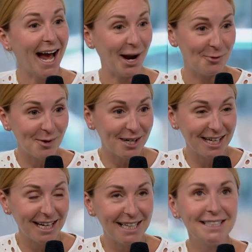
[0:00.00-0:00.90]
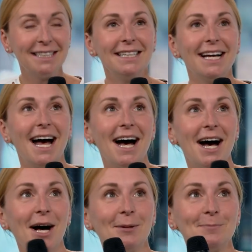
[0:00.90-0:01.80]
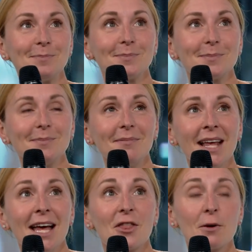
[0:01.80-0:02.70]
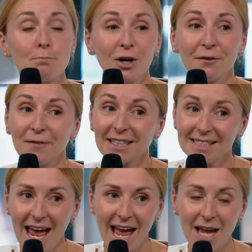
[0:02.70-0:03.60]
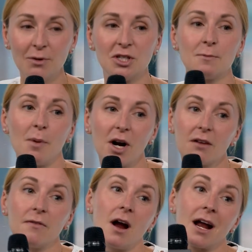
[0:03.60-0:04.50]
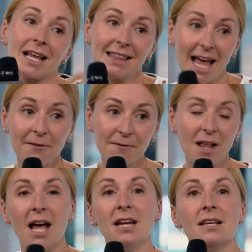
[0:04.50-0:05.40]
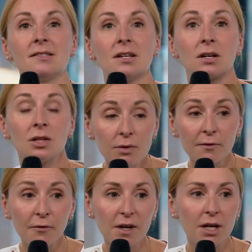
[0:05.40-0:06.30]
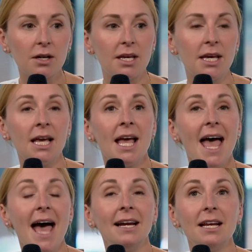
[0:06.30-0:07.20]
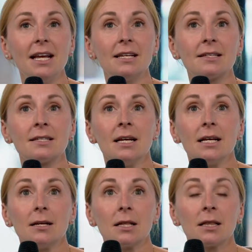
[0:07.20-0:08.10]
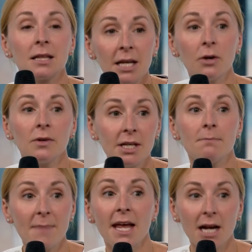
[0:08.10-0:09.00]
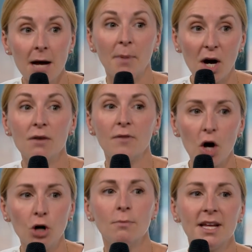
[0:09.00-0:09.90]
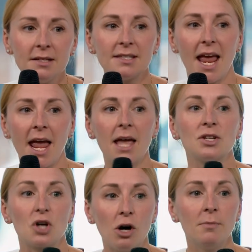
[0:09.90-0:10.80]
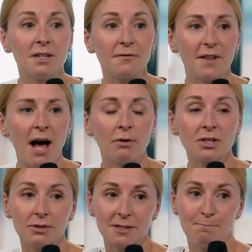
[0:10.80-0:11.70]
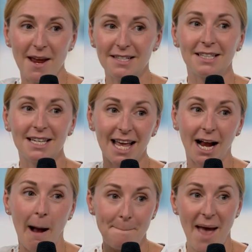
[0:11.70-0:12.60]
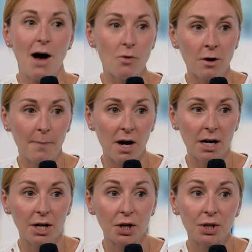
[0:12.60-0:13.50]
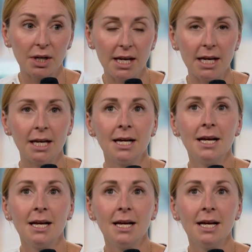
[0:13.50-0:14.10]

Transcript: I would. The Perfect 10, which is part of our Lifeline, is a gluten-free cookie, and it is literally made up of almonds and almond flour, so it's basically like a power bar in a cookie.